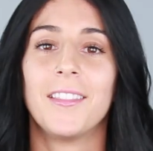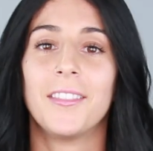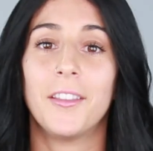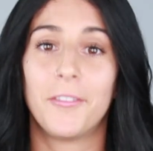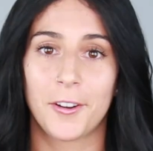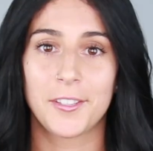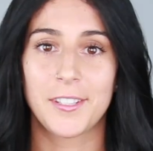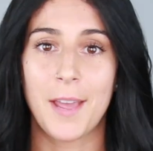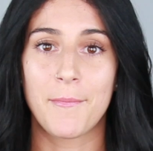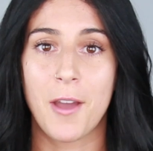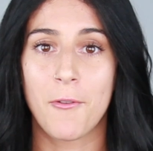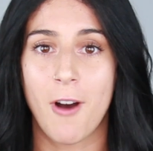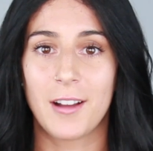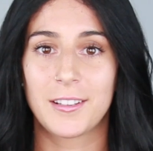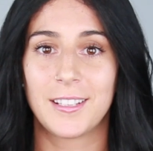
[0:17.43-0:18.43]
The first time I
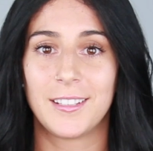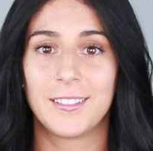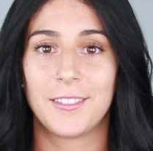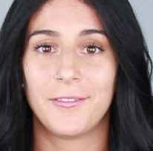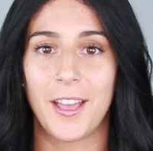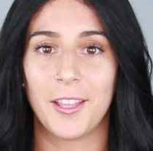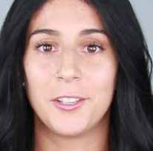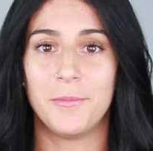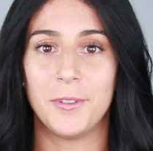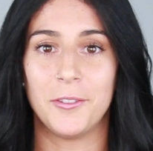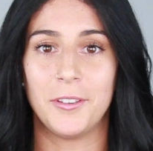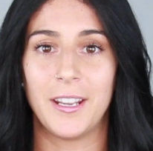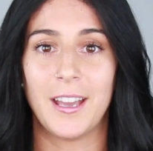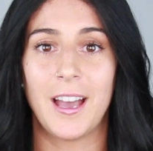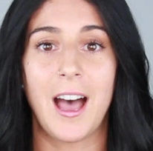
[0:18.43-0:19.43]
walked into Value
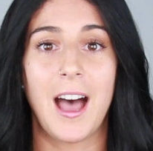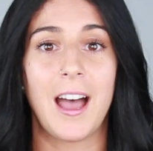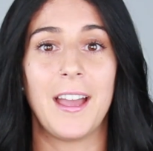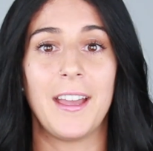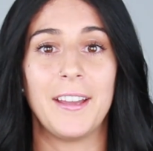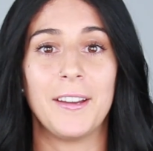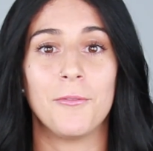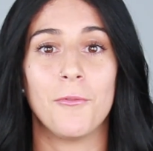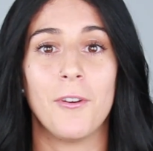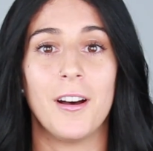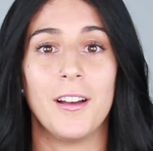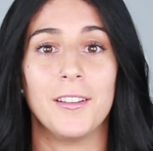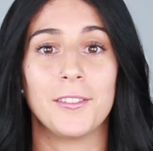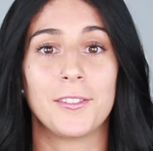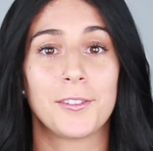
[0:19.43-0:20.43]
Beauty, I
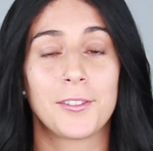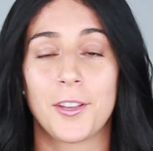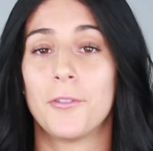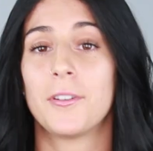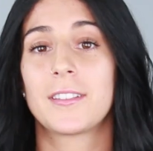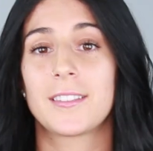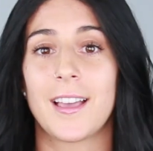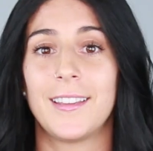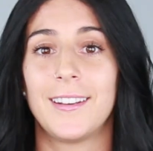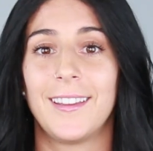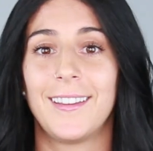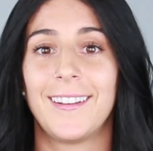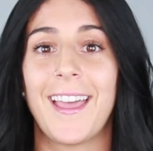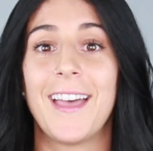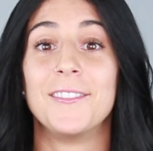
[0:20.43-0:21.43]
was so
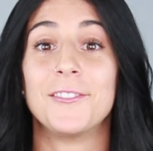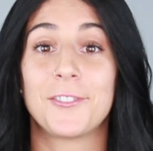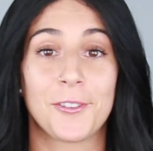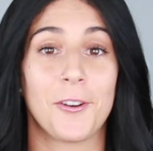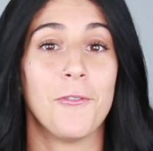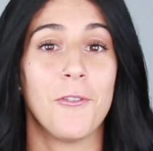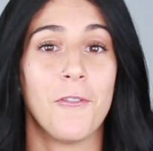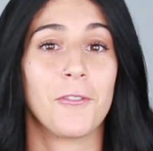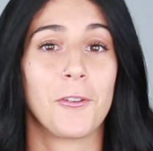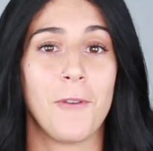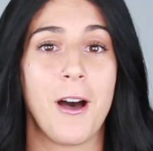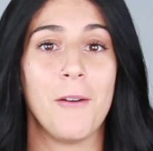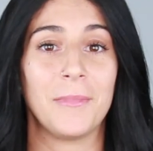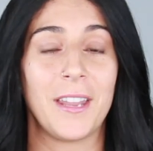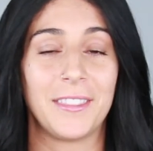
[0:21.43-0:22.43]
excited and so
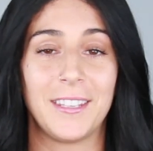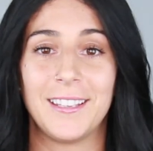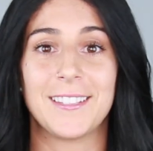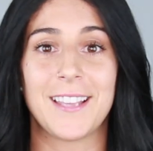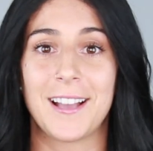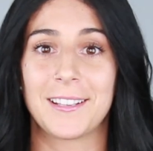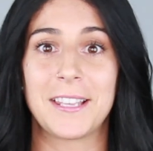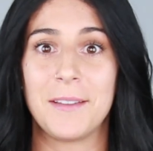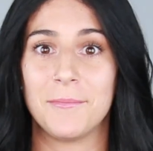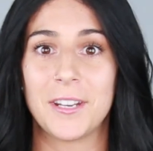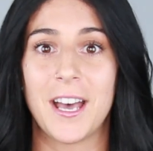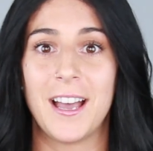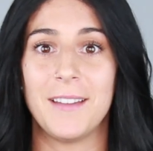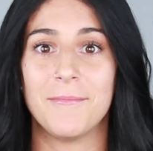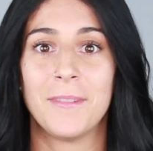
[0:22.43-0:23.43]
overwhelmed at the exact same
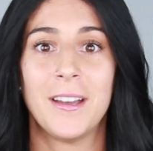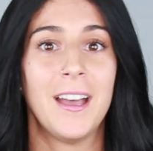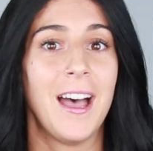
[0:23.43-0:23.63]
time.